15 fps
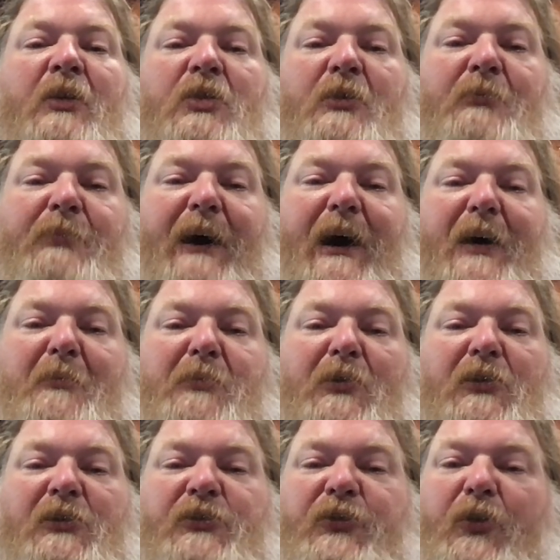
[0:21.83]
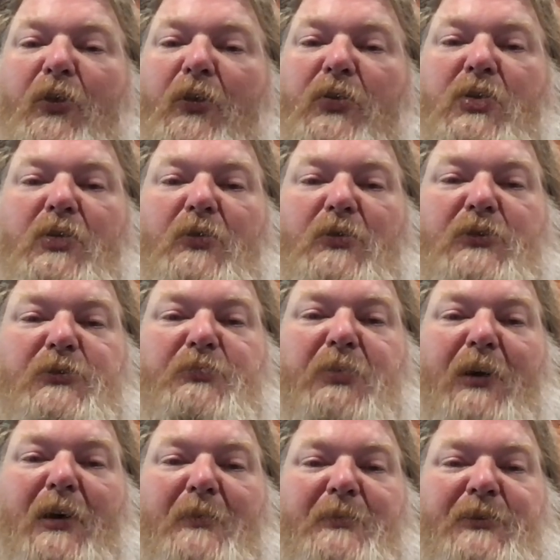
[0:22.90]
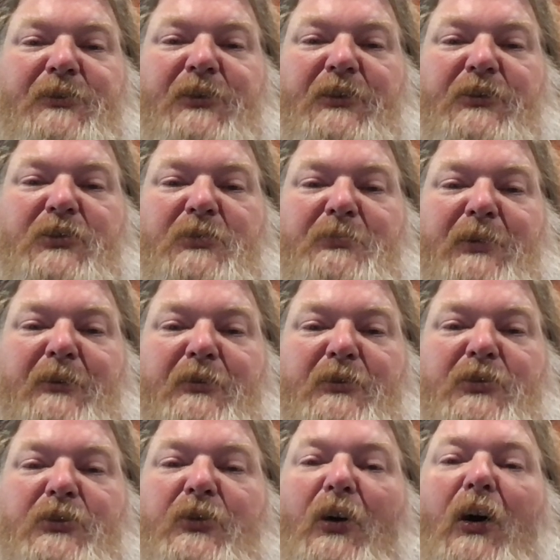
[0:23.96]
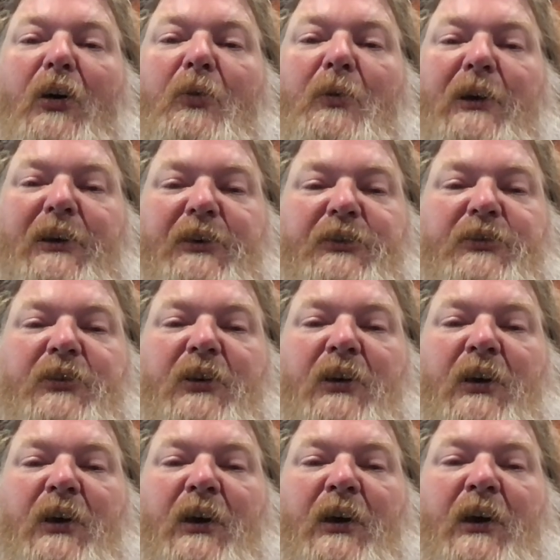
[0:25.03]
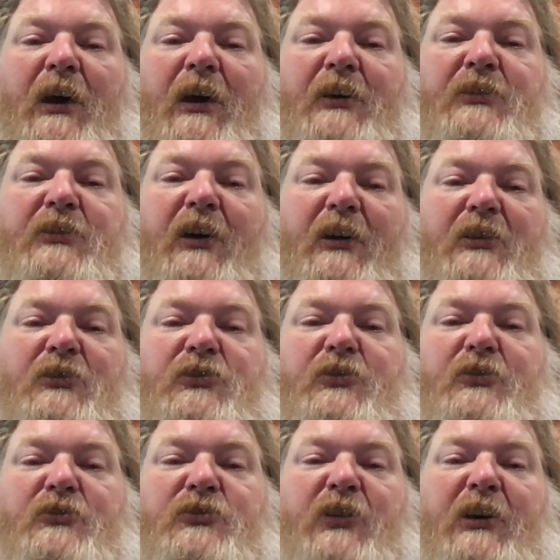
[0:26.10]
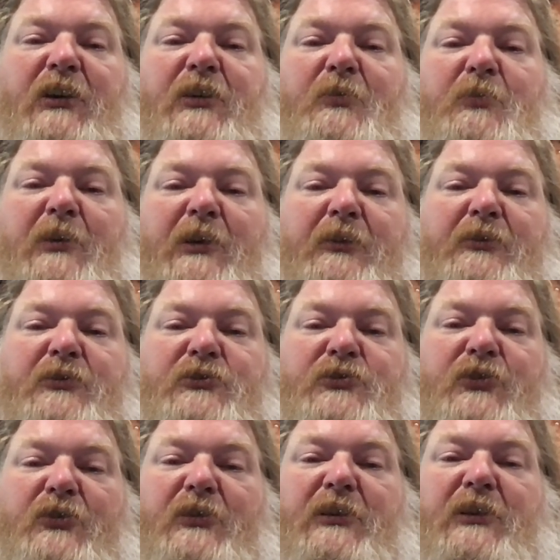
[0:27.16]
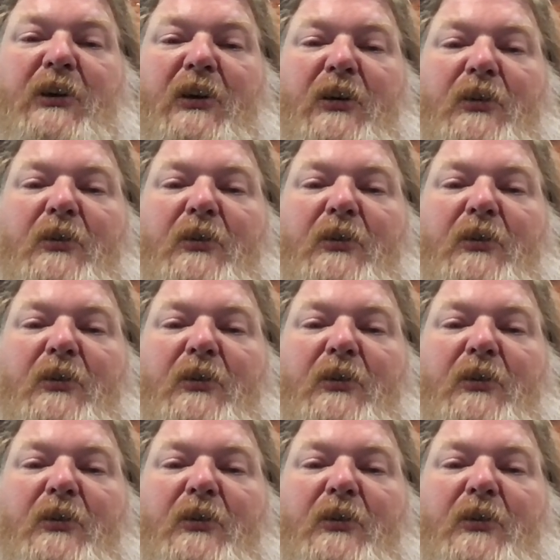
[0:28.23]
The Bible is full of the Lord's promises to be with you always. As God assured Jacob when he was journeying